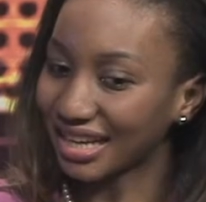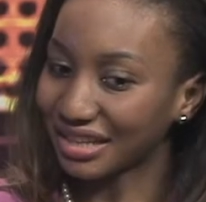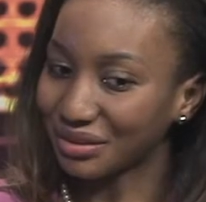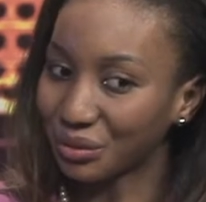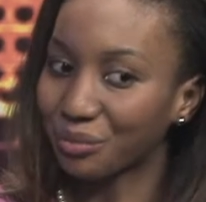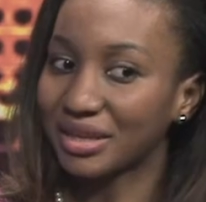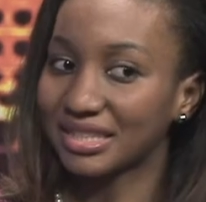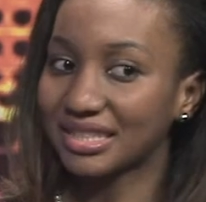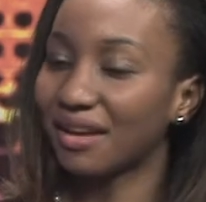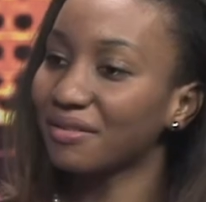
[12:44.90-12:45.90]
I told
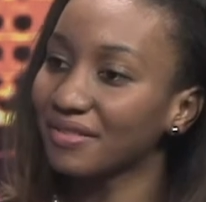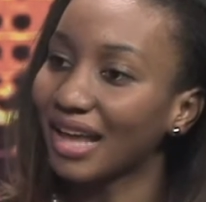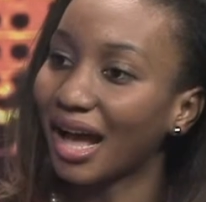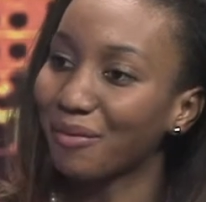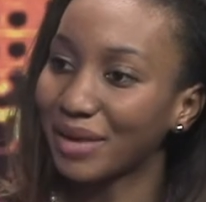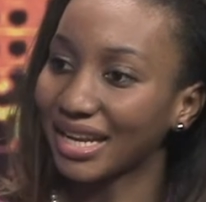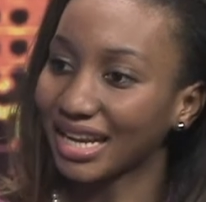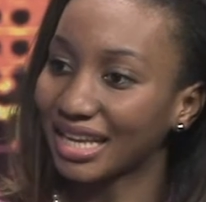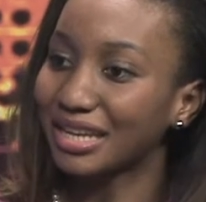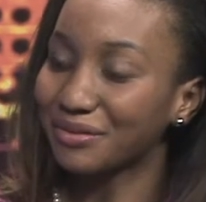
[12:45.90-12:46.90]
myself that by the
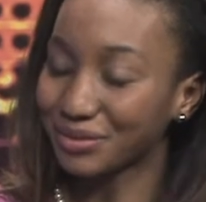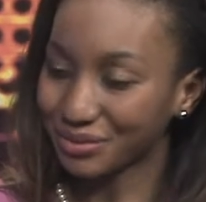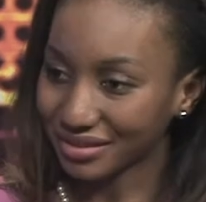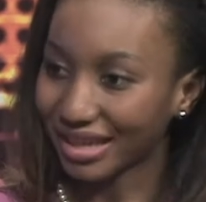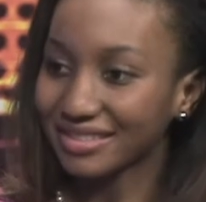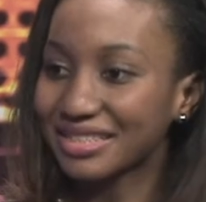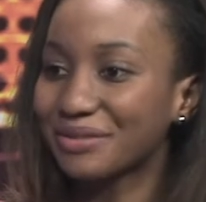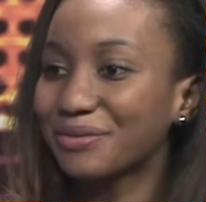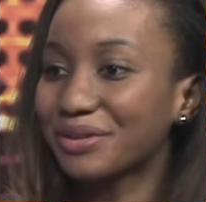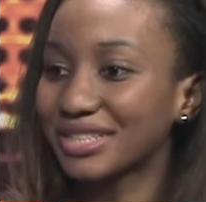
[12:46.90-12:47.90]
end of
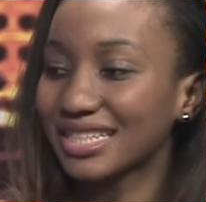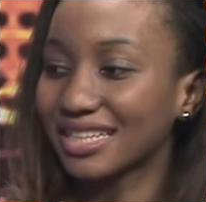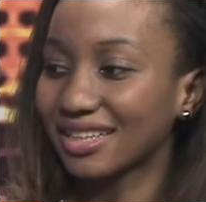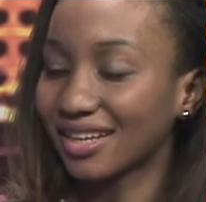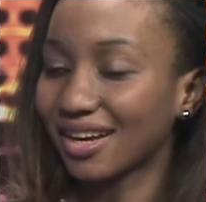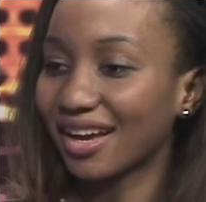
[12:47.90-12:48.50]
2014,